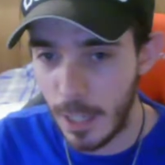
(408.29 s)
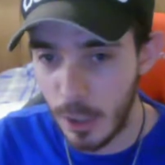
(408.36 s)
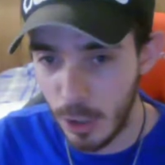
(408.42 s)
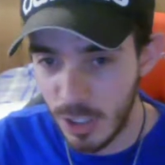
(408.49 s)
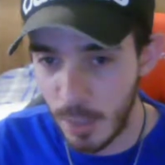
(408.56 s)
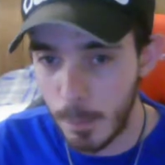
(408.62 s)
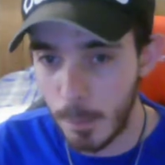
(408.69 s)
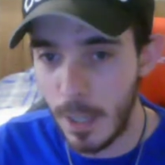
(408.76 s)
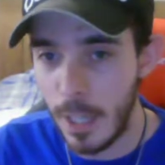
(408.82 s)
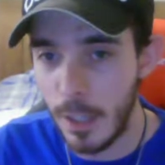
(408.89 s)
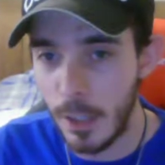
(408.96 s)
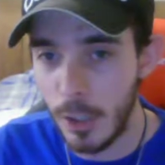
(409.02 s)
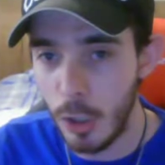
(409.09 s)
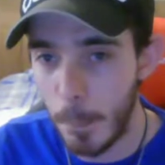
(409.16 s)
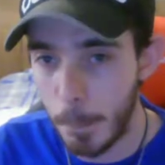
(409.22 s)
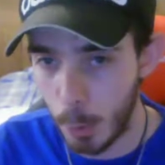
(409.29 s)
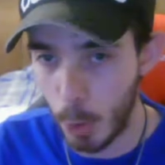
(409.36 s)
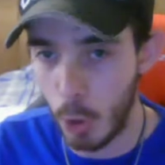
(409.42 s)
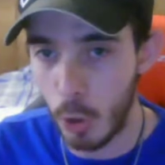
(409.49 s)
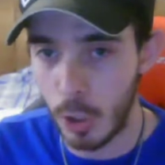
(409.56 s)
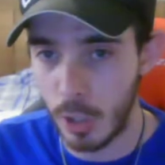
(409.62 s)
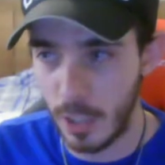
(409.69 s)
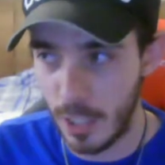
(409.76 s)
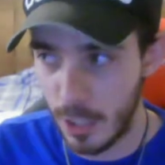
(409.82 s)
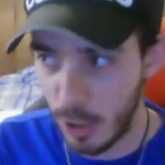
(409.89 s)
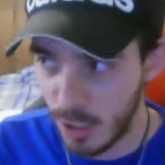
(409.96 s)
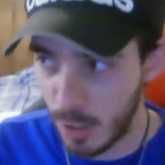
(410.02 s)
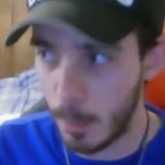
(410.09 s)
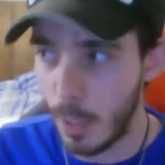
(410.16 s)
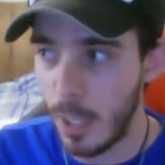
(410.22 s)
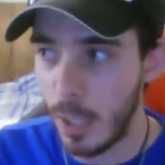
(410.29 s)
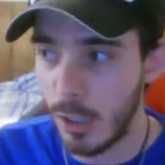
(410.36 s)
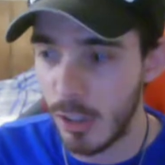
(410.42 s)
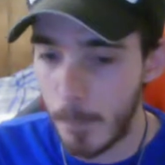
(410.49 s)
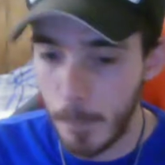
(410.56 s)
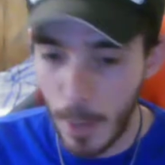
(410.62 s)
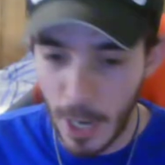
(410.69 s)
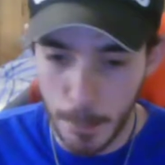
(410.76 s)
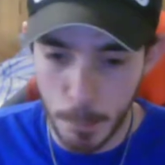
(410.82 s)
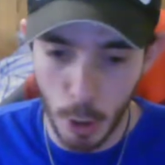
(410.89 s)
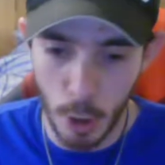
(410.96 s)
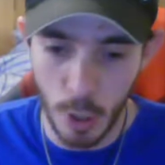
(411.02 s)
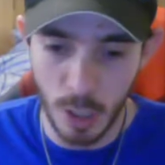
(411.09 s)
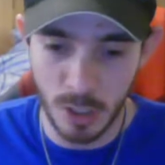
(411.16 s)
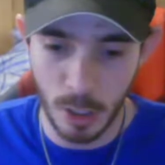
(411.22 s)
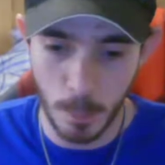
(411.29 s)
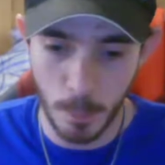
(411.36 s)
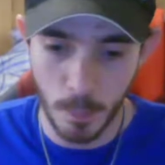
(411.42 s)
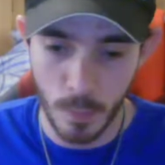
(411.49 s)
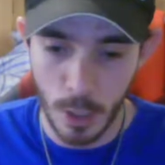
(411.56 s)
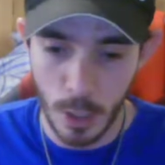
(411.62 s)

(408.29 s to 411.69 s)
It doesn't mean you're broken. It doesn't mean you're a bad person.